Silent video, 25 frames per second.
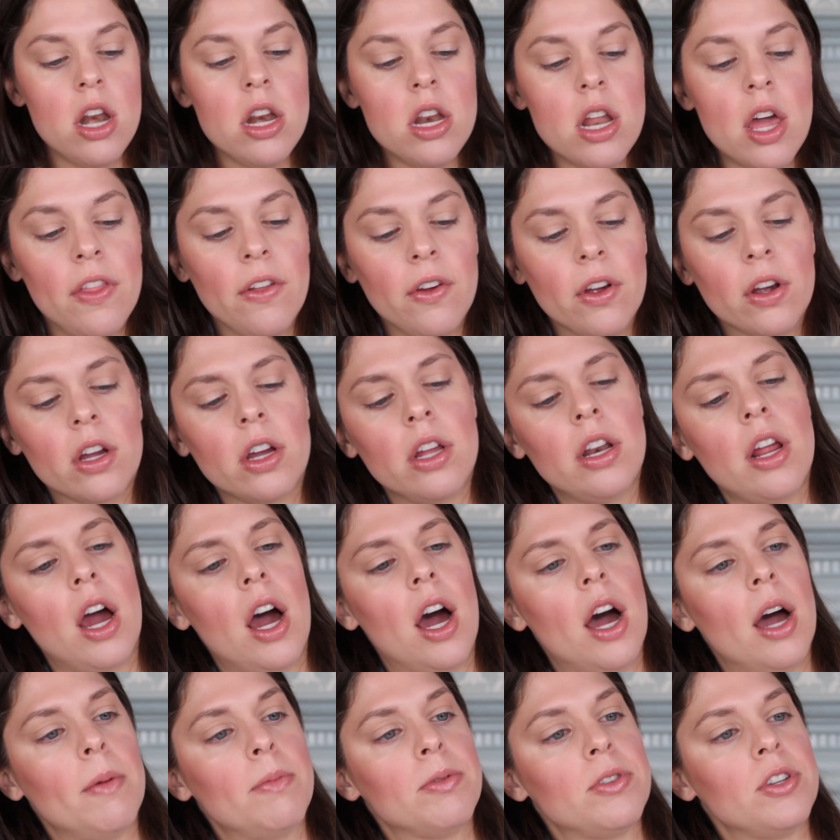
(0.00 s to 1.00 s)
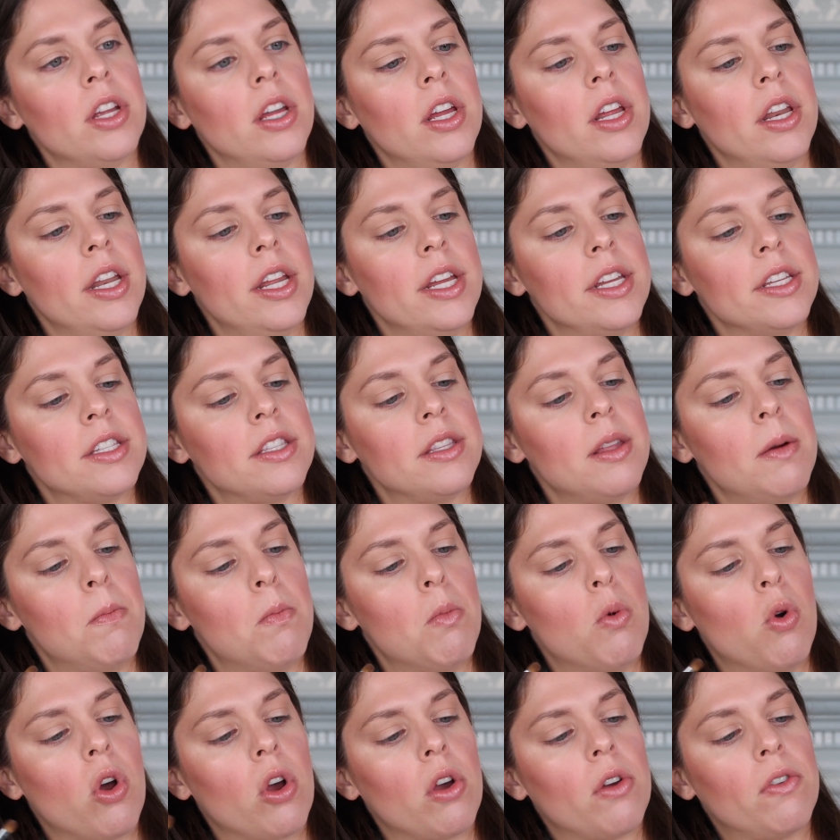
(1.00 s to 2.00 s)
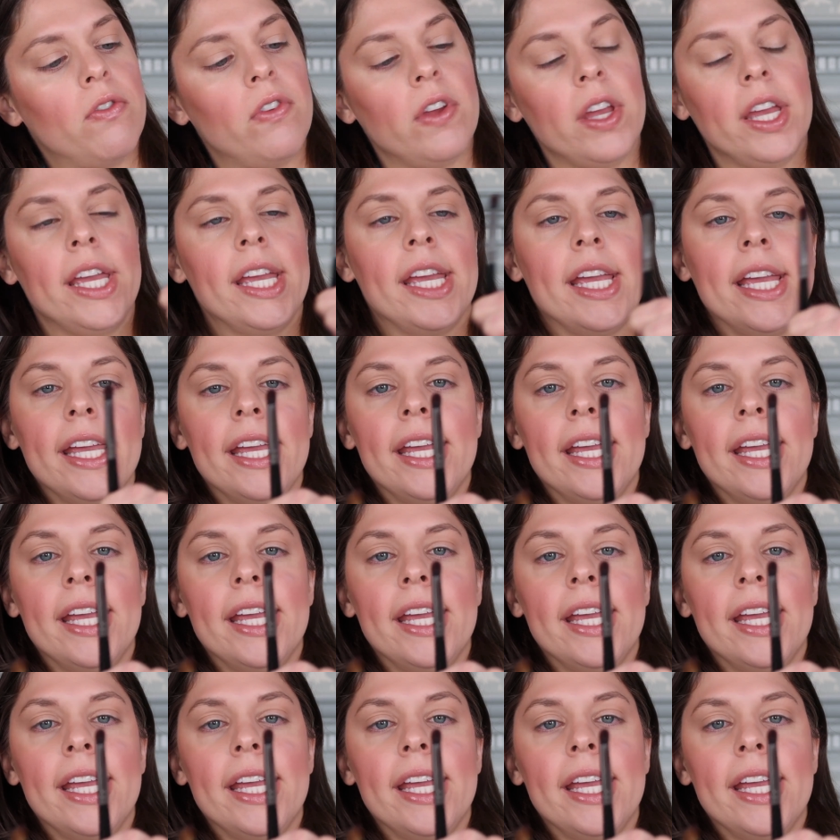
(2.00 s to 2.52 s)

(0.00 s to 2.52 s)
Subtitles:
Another good option is the Morphe